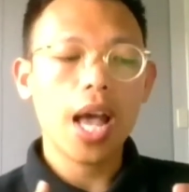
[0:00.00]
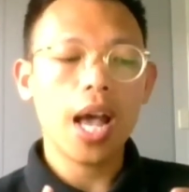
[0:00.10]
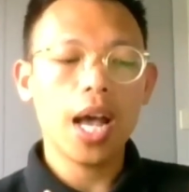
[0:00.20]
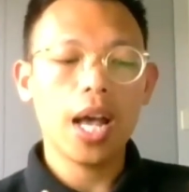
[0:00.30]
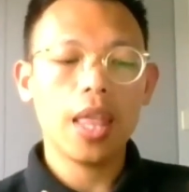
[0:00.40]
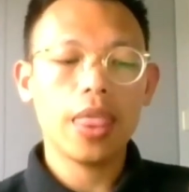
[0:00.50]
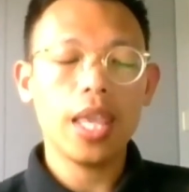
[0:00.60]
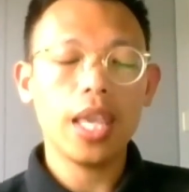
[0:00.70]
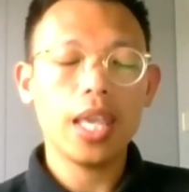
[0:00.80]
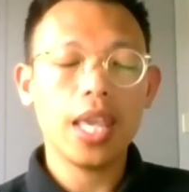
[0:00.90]
uh,
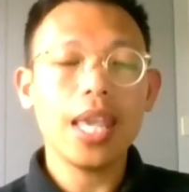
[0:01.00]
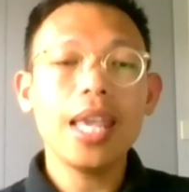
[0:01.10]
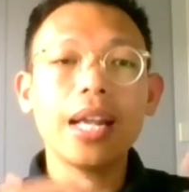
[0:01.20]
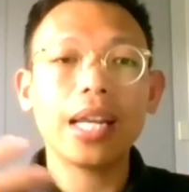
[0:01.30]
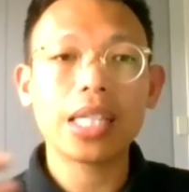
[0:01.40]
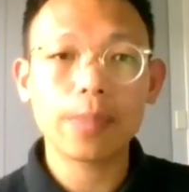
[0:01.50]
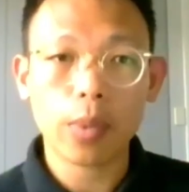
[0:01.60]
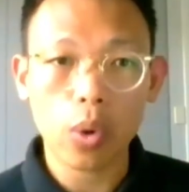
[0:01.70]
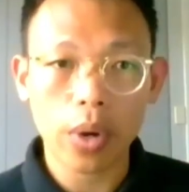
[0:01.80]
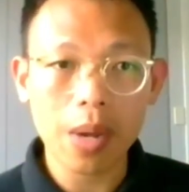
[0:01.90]
the English
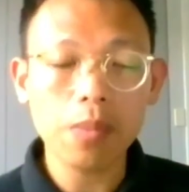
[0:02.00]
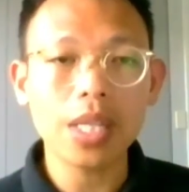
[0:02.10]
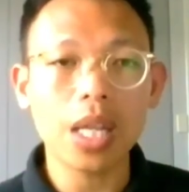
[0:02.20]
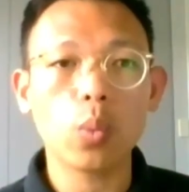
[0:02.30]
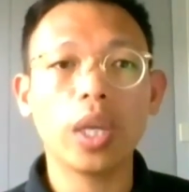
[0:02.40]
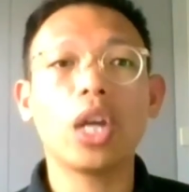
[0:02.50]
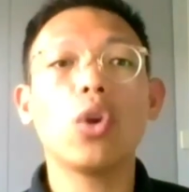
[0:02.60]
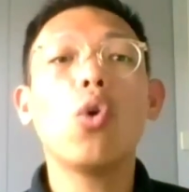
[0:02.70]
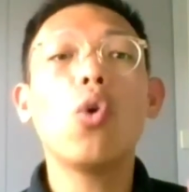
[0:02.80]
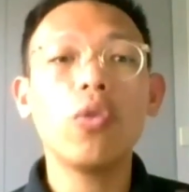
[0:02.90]
programs that we
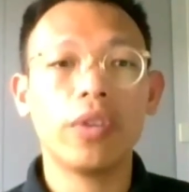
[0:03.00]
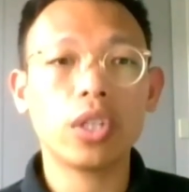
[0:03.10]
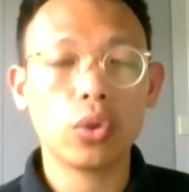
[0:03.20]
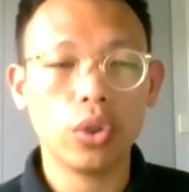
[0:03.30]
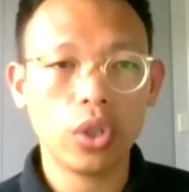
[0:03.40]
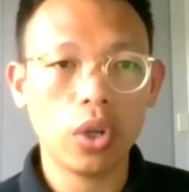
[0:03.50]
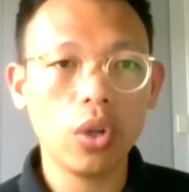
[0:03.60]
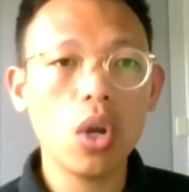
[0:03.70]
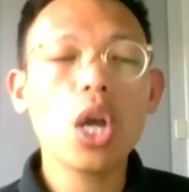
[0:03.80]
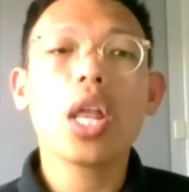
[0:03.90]
can offer to you